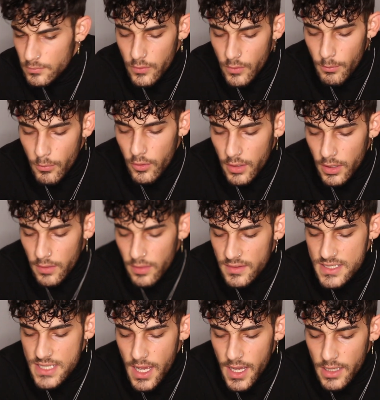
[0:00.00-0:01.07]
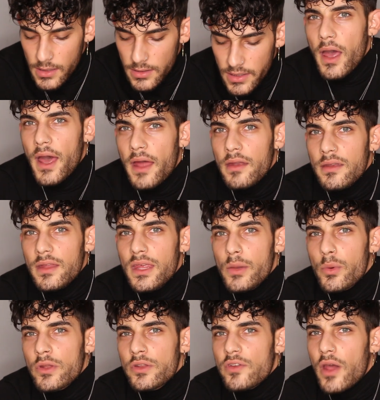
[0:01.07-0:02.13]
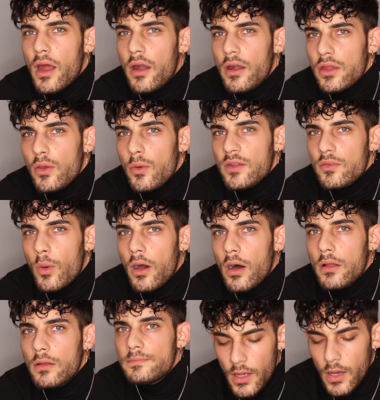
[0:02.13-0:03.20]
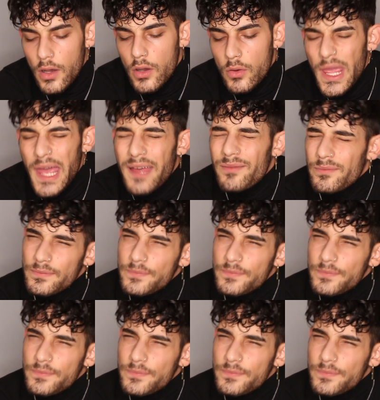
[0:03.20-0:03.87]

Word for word: aborted the child, and he wanted to hurt you as well. So yeah,